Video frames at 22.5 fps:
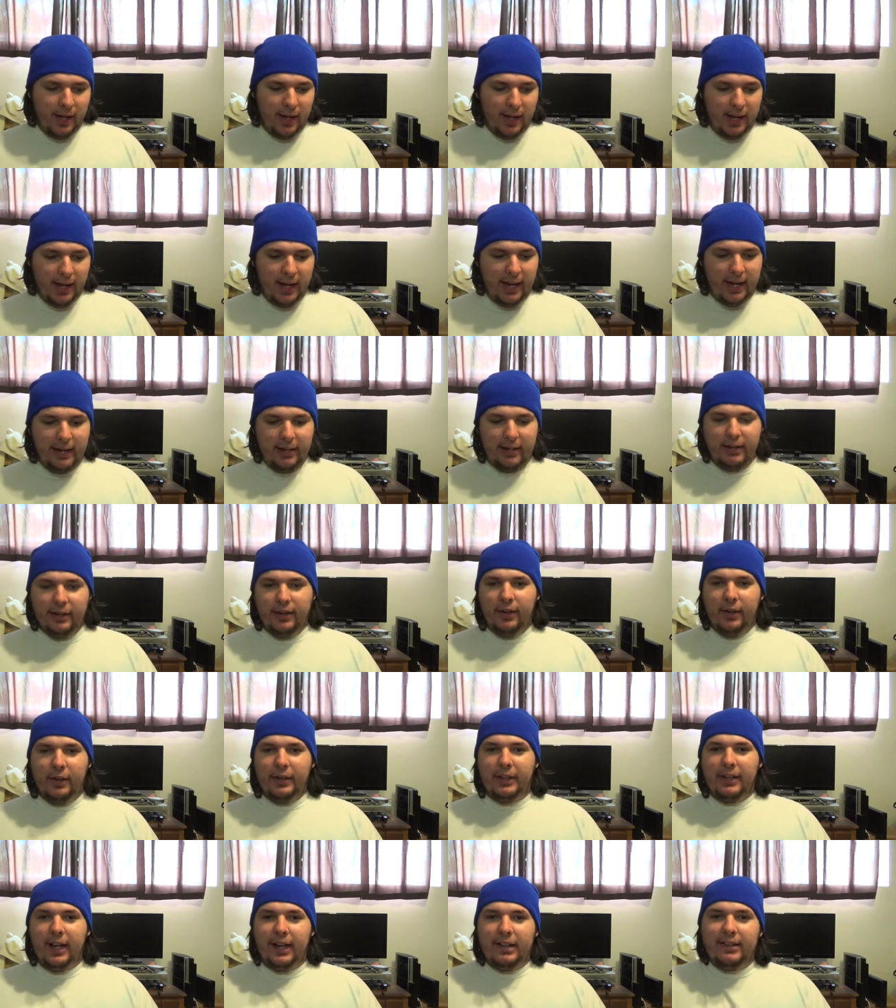And, you know,
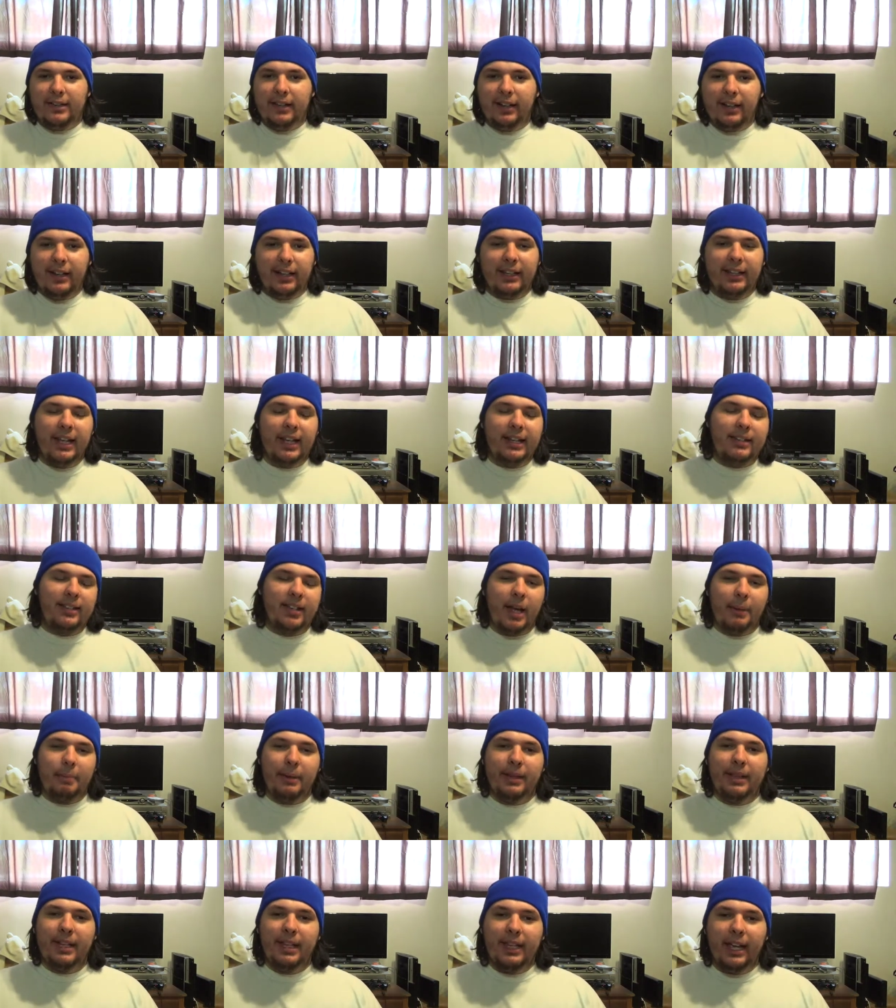and Godzilla gets
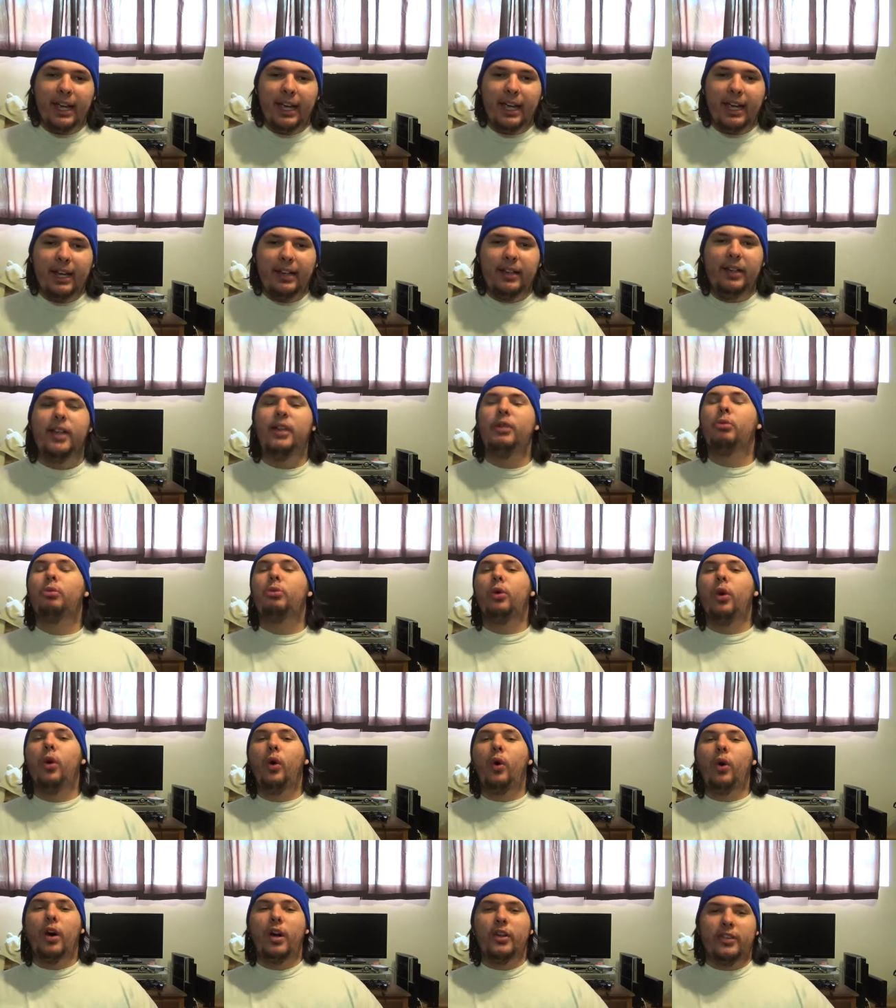up at the end, he
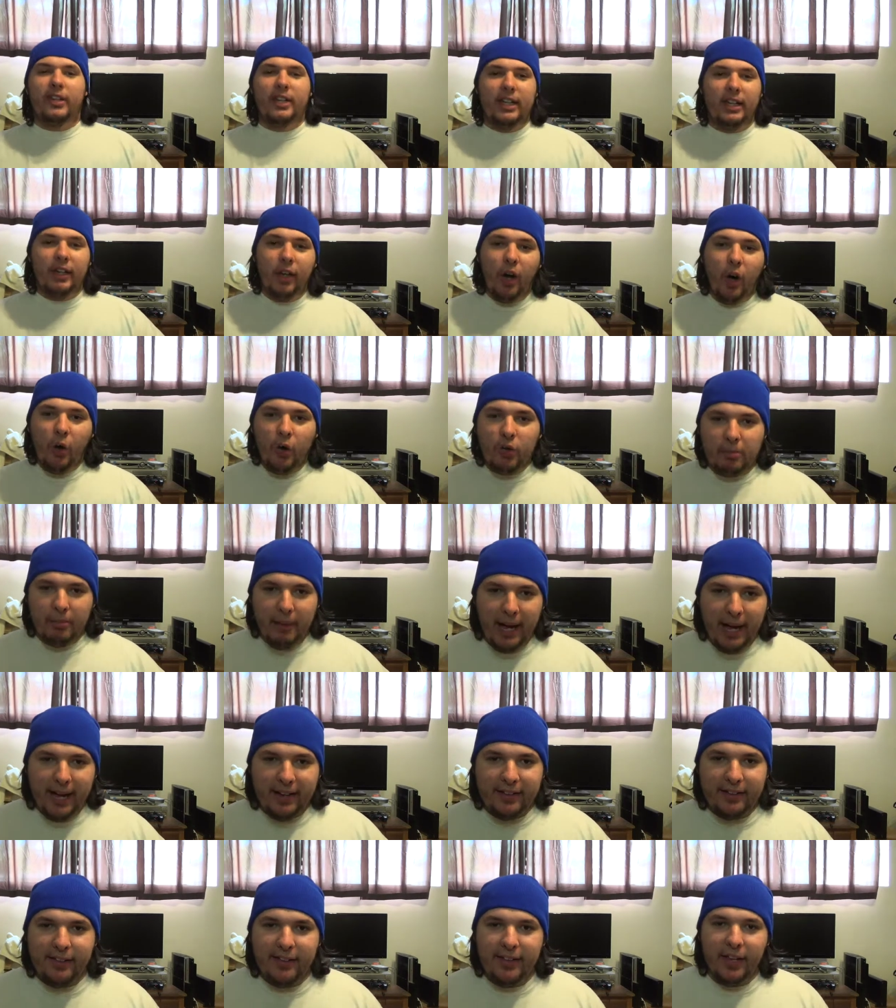roars, and he goes
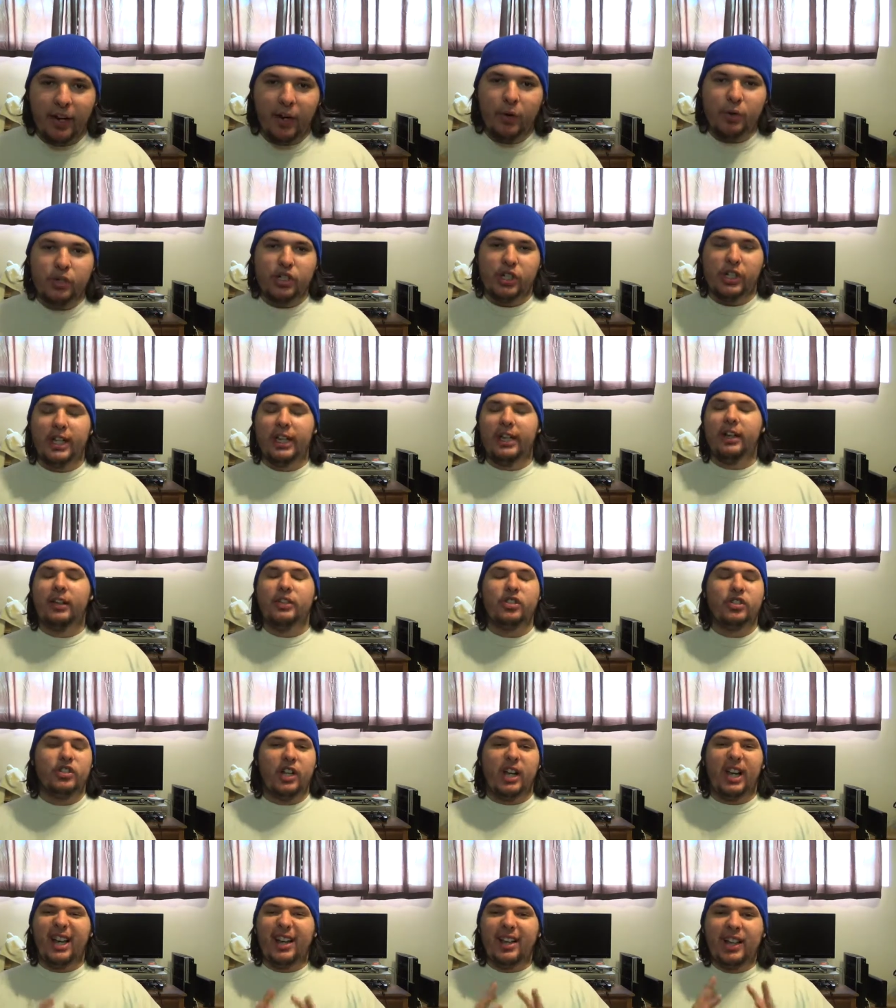back into the ocean.
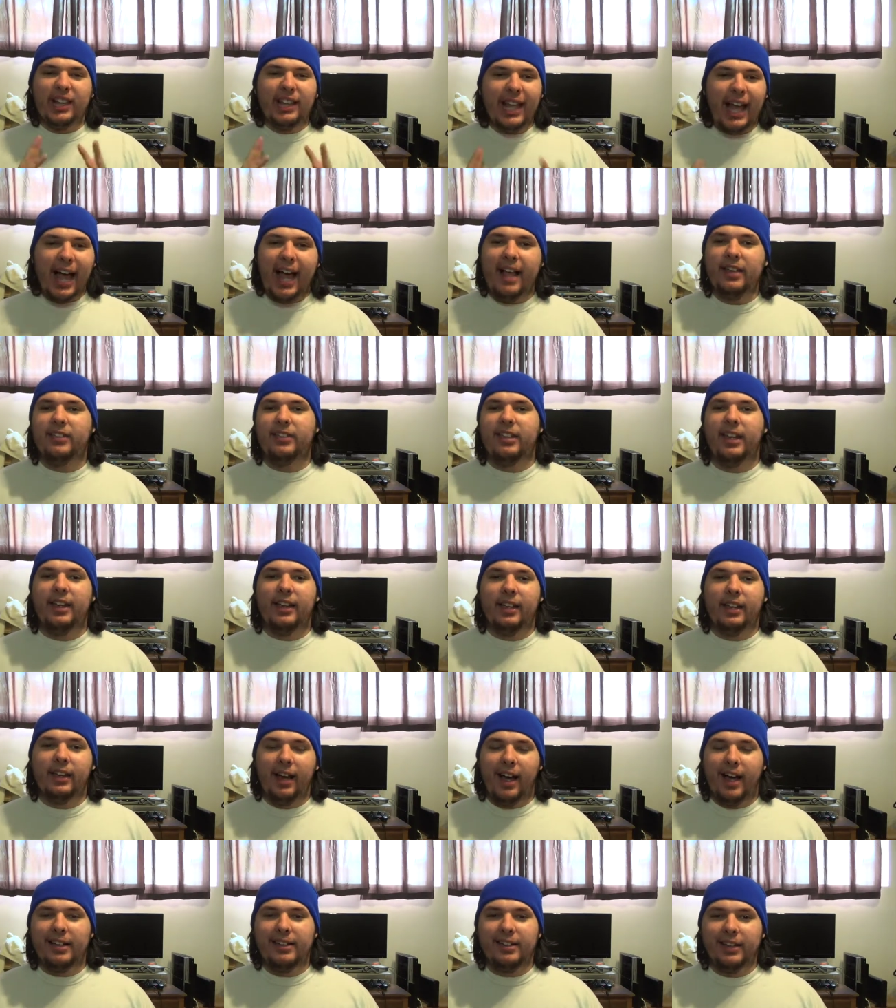Just classic
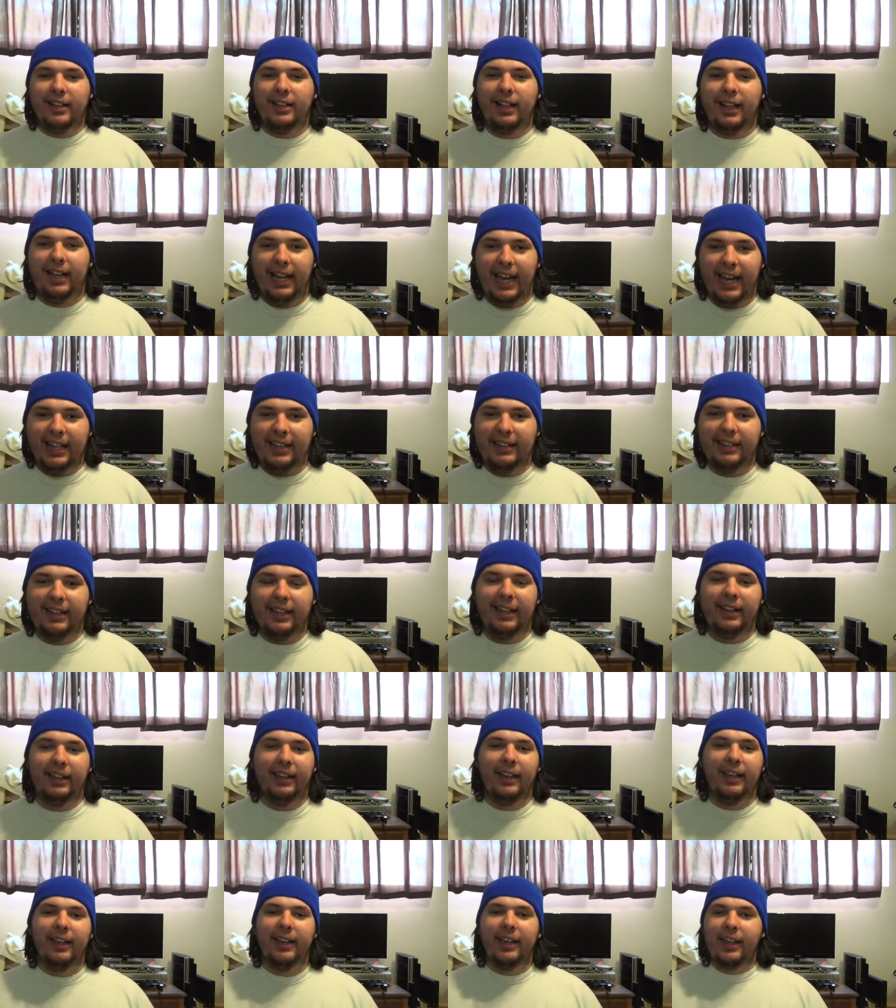Godzilla
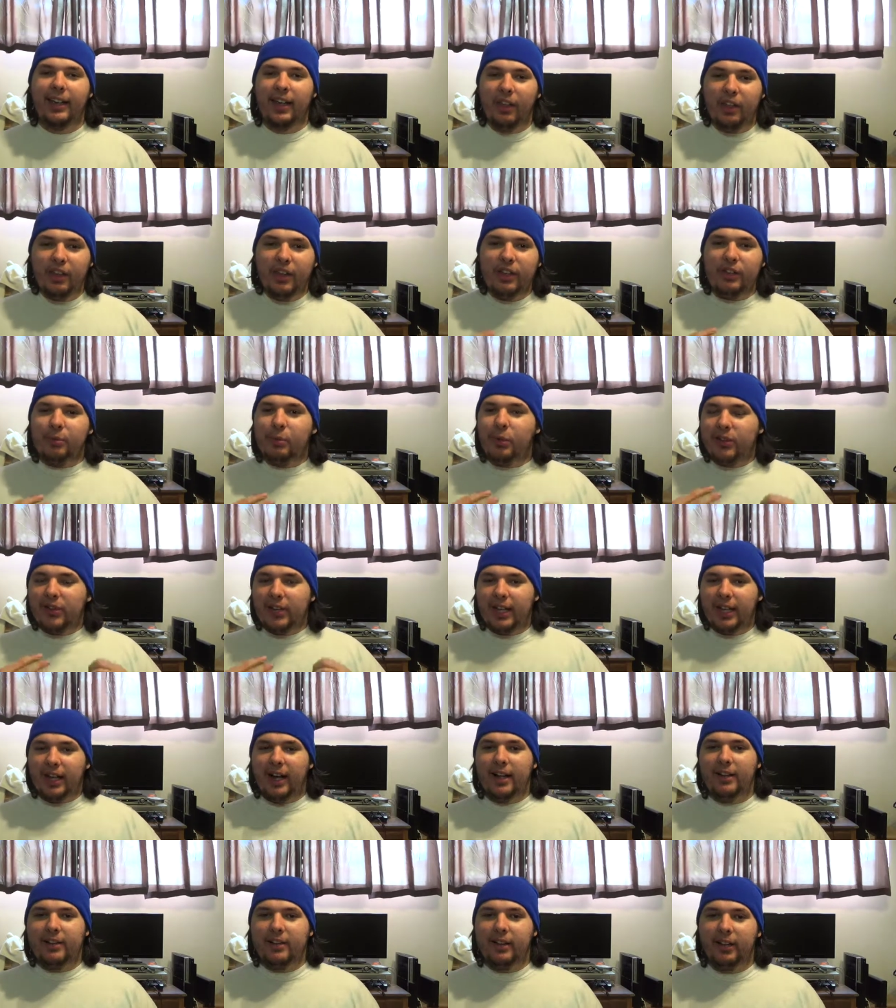ending. This was a
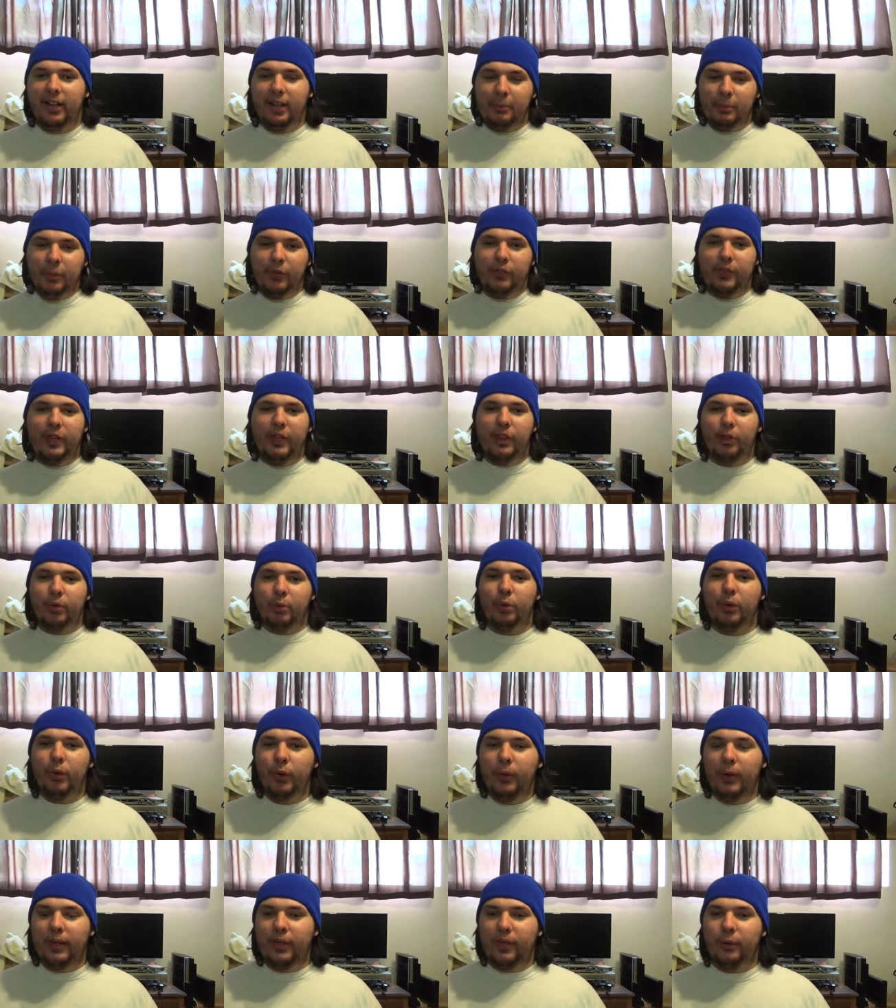Godzilla movie
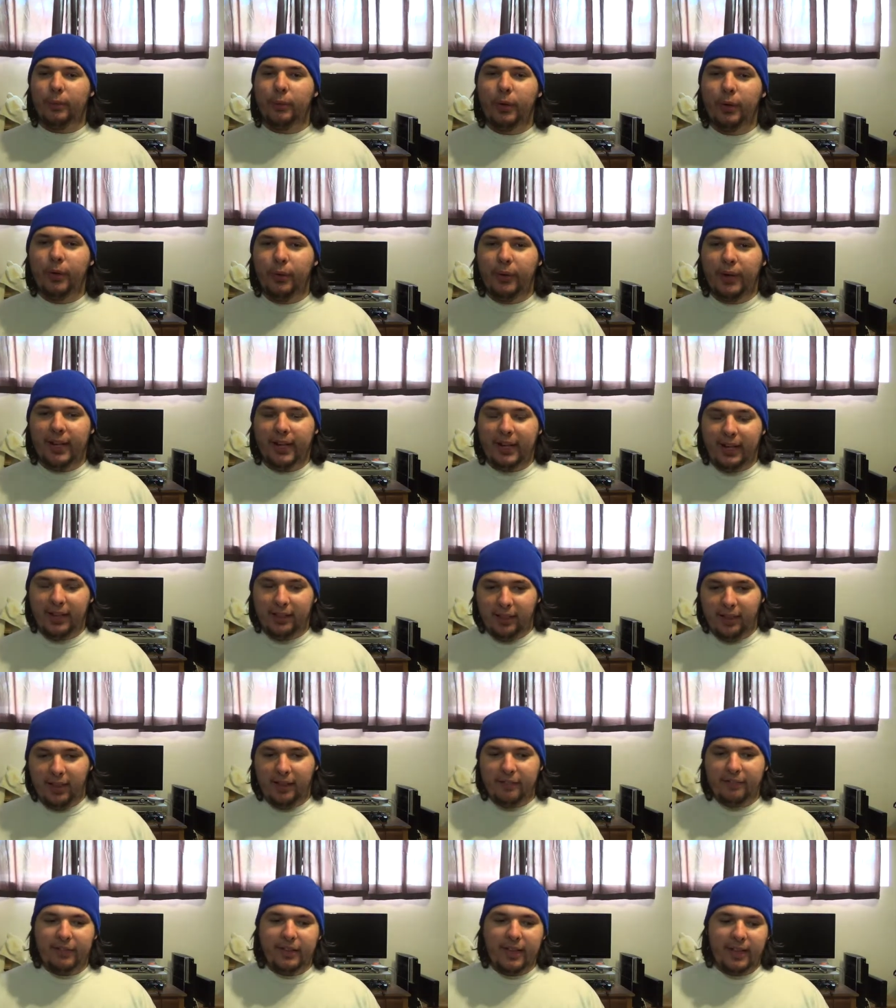through and through, and I
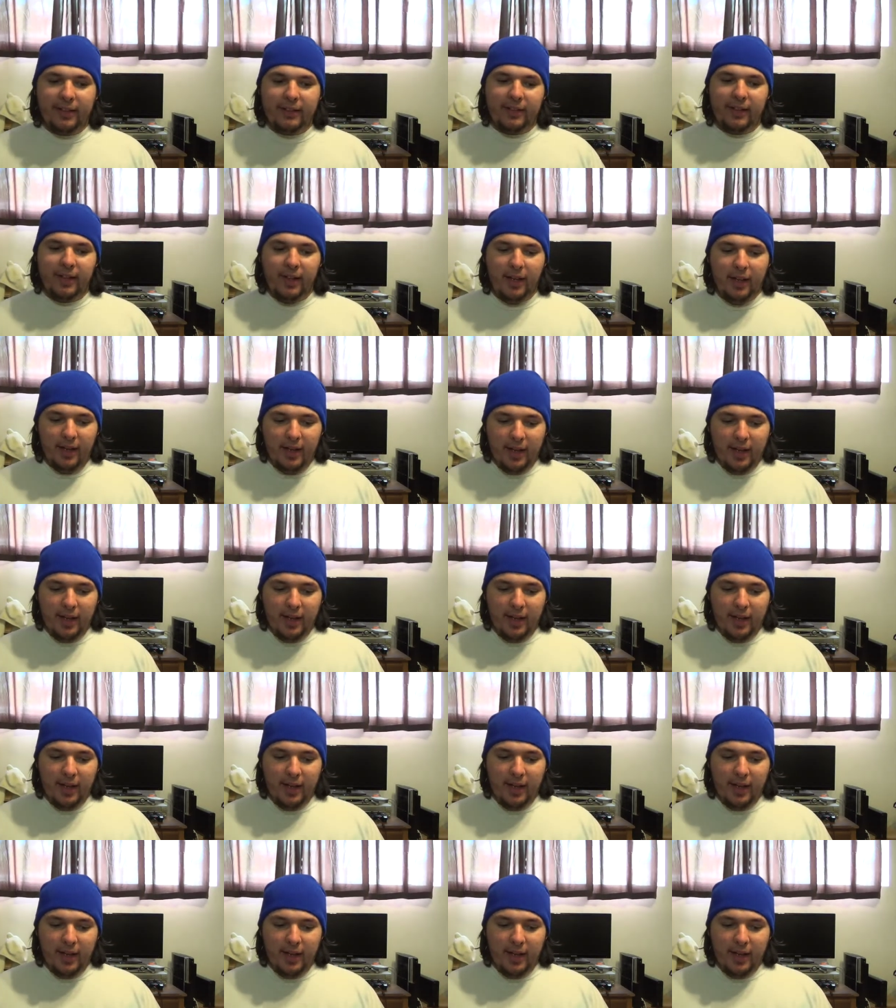loved it.